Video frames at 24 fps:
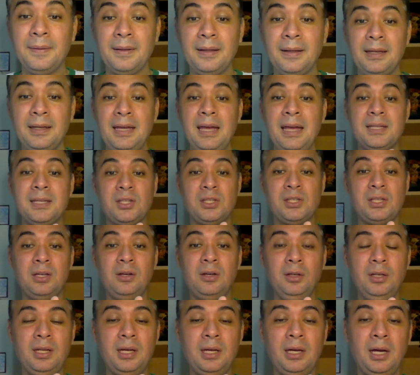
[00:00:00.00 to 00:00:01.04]
Yes,
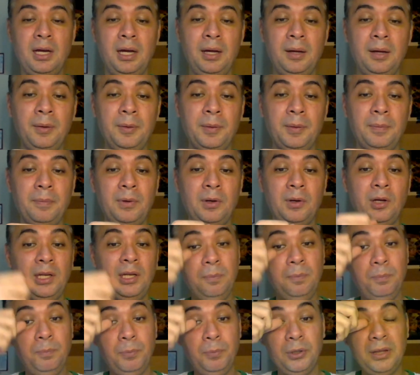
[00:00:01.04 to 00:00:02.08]
good
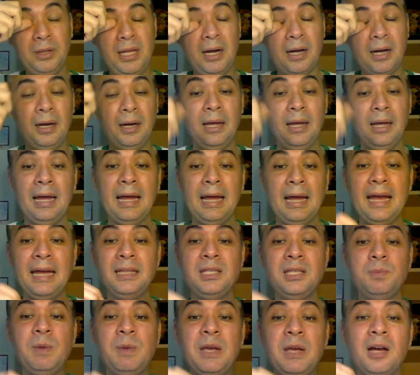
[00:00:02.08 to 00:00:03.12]
input there.
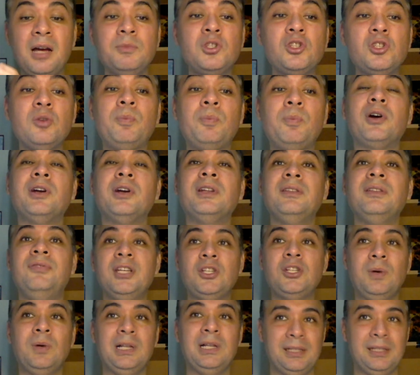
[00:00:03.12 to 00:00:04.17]
Hands become support
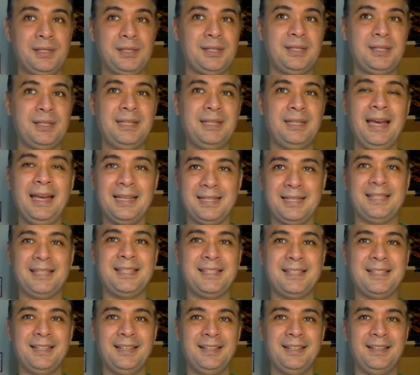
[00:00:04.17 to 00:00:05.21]
visuals.
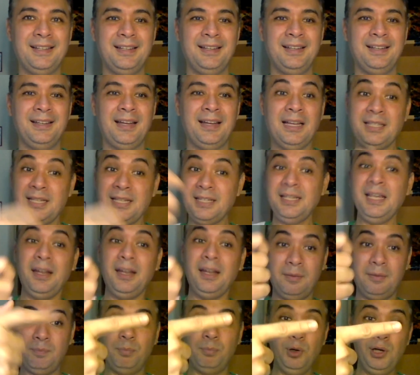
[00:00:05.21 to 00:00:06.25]
Yes, as I
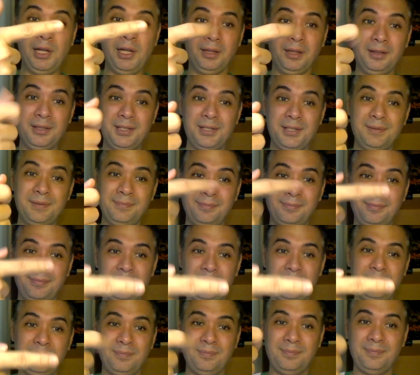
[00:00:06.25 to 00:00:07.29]
said, bullets.
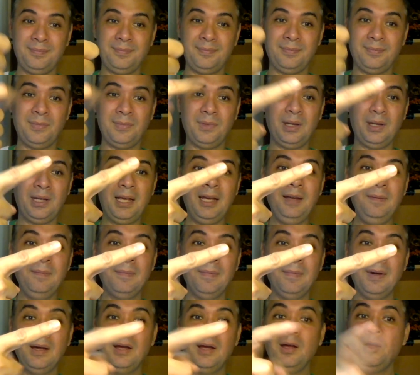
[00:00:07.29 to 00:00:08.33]
Okay,
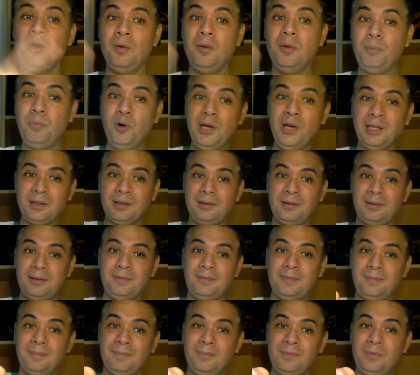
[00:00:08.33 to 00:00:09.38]
point.
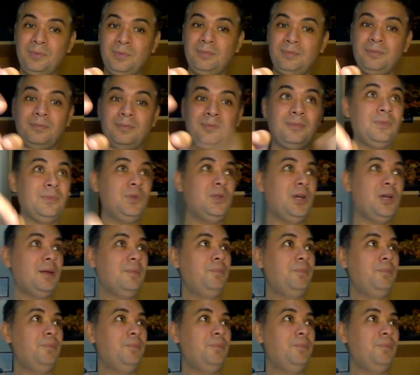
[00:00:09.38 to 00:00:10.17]
You can